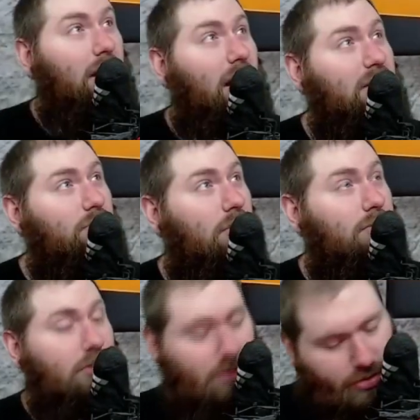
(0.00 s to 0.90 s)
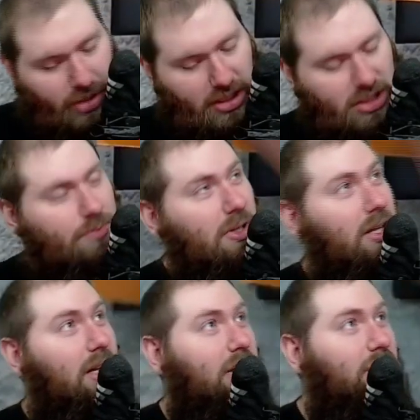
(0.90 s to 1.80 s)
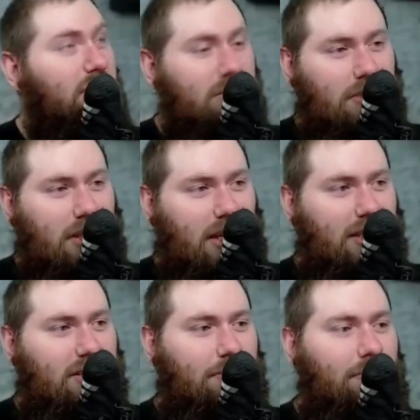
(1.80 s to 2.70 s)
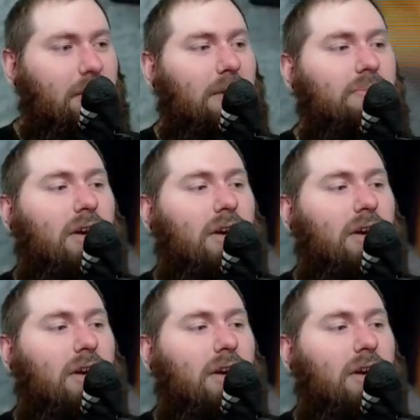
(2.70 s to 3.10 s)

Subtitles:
Next one, we'll do crunchability. Crunchability is a big